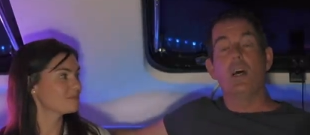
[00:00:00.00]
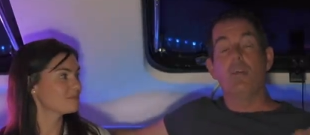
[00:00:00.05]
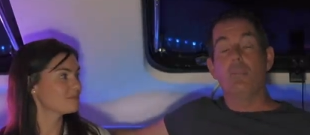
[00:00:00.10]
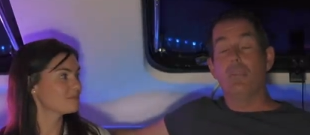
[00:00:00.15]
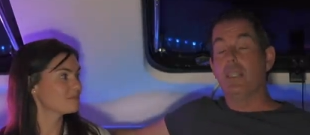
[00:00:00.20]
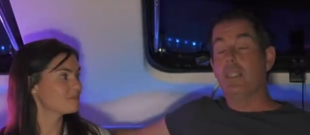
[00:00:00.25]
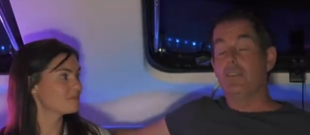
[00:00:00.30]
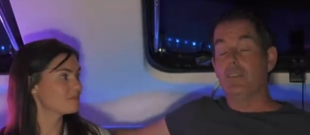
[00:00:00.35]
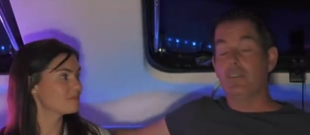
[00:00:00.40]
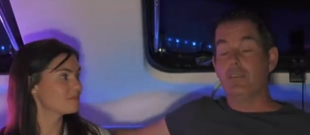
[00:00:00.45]

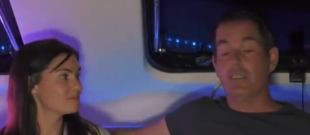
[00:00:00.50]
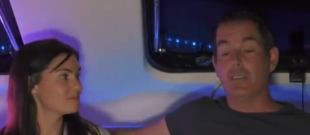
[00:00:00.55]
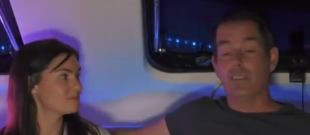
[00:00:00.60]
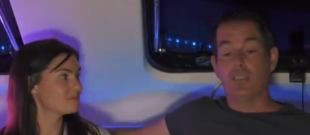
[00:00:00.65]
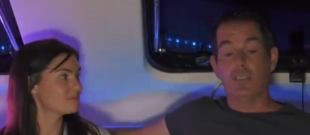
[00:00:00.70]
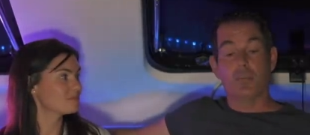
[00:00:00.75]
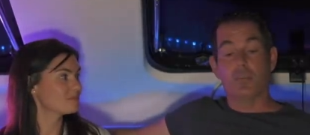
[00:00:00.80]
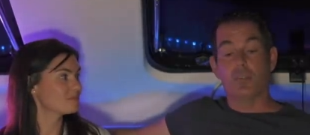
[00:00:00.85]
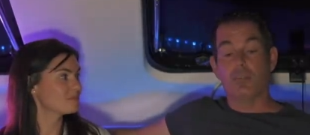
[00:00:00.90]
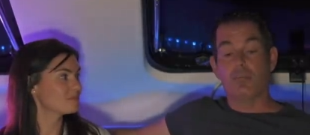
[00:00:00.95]
Speaker 1: Please feel free to
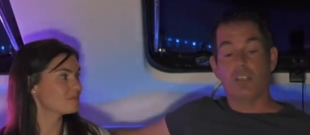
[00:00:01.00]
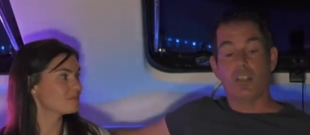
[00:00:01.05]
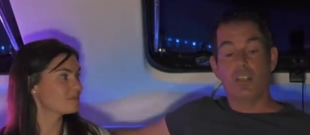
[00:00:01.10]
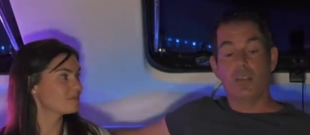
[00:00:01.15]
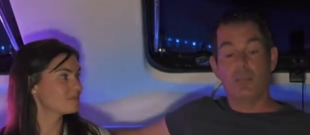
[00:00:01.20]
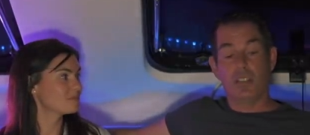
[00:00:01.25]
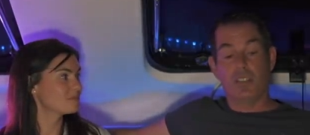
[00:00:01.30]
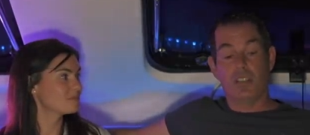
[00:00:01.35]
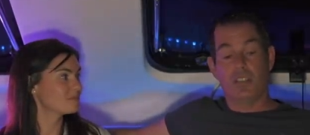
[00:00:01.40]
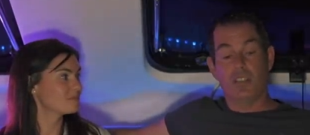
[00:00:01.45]

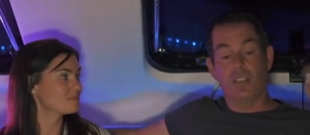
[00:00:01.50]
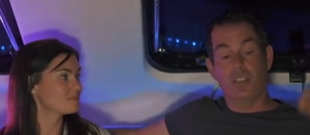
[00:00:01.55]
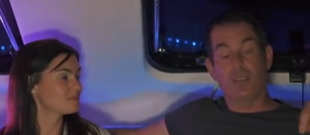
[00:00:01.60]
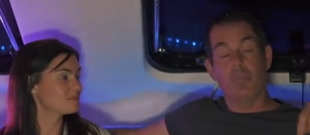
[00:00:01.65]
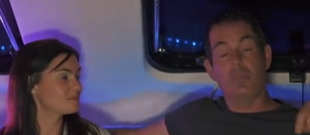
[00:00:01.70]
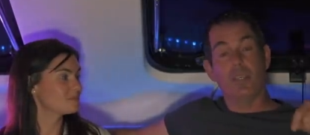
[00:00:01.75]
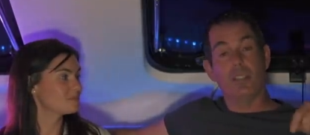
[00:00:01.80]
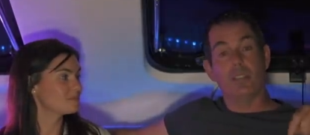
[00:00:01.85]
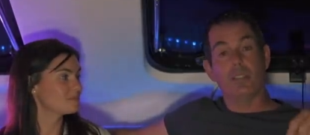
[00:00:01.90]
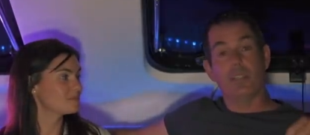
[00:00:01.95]
subscribe. There's a little
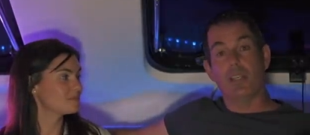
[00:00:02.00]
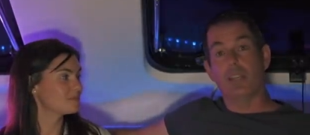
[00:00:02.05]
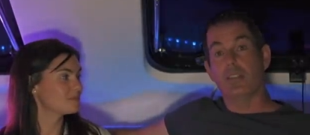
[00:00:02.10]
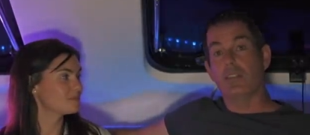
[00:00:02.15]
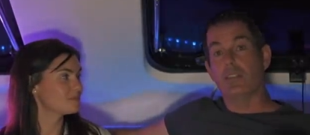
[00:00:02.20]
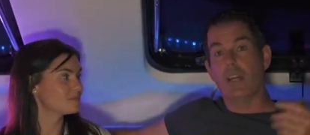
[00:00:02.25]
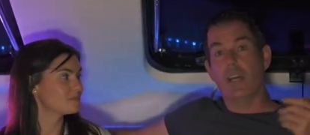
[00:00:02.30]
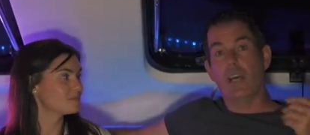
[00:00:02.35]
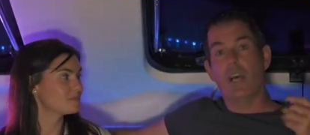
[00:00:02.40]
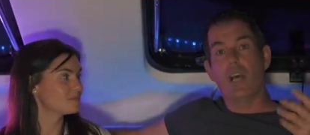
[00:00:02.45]
button down
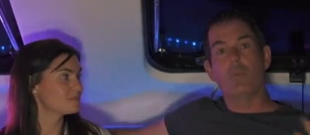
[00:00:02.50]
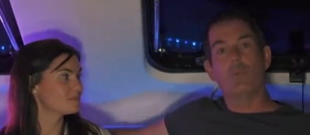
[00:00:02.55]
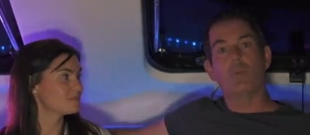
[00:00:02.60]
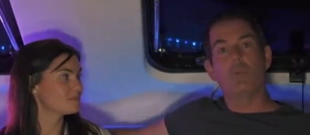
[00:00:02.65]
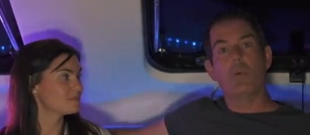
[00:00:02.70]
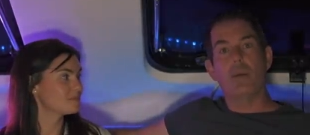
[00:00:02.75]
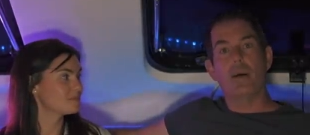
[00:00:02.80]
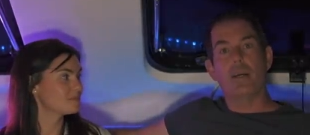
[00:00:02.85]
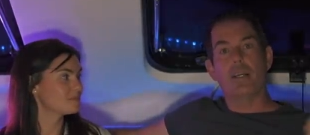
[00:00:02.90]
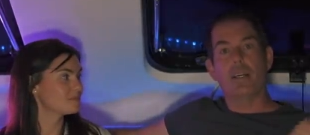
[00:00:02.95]
there and we'll
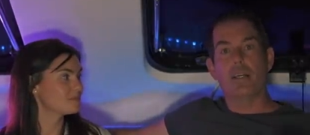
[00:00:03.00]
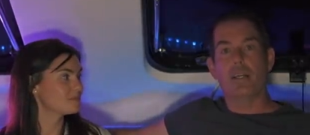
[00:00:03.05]
be back